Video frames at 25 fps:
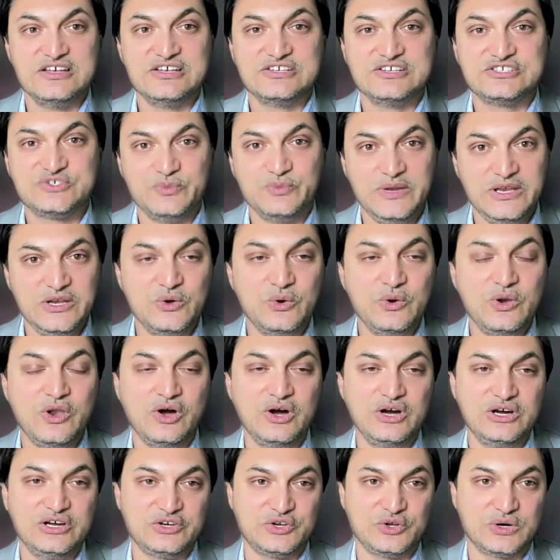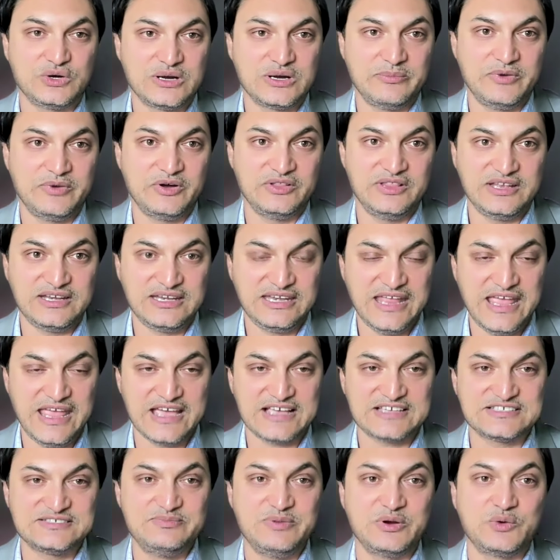So we no longer talk about the
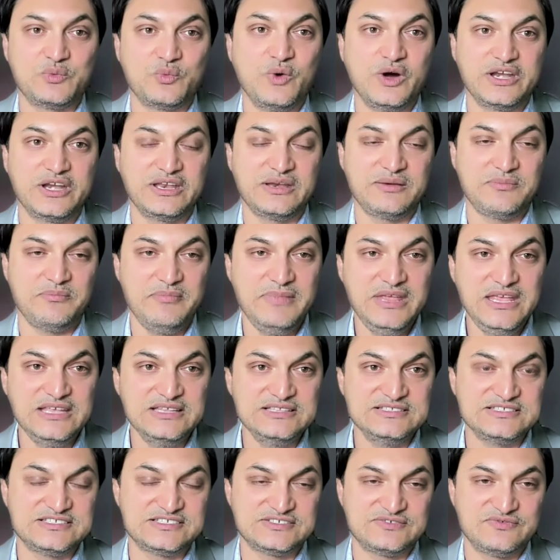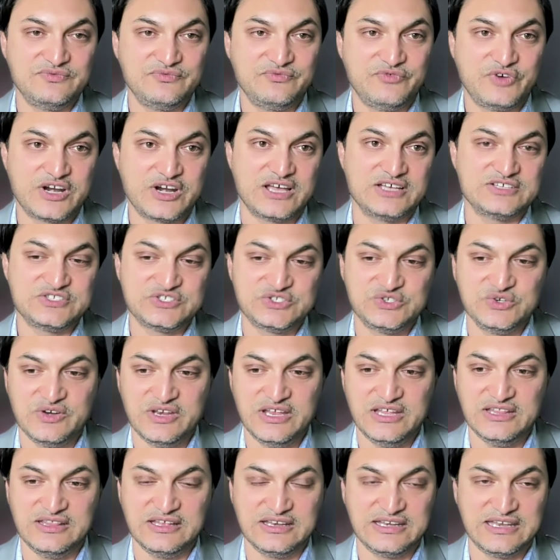text, but what it means for us to
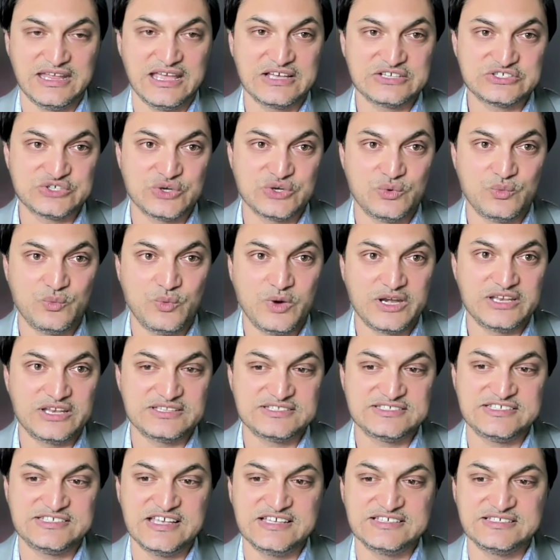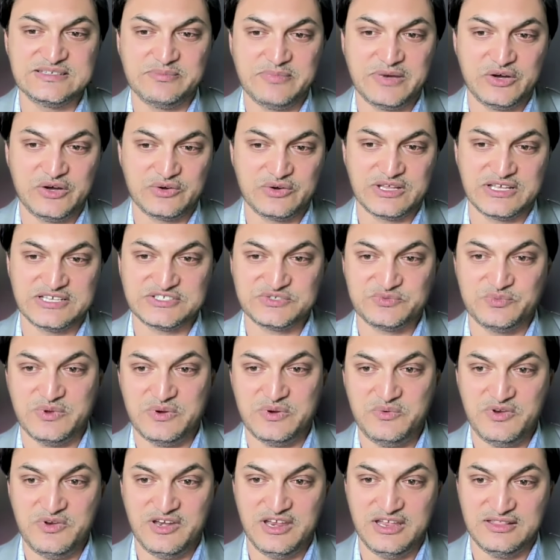read the text or what it says about us
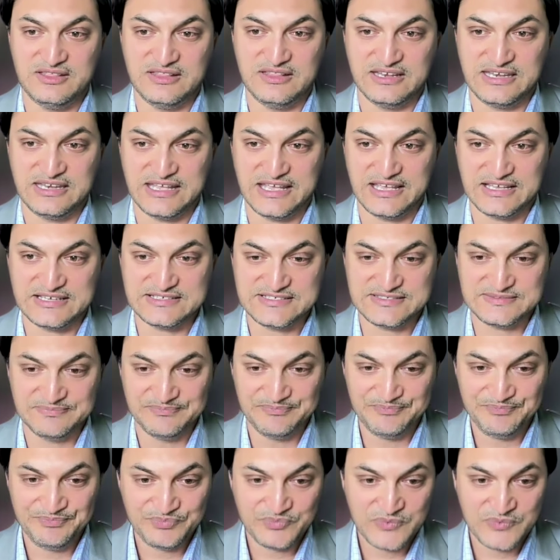when we read the text.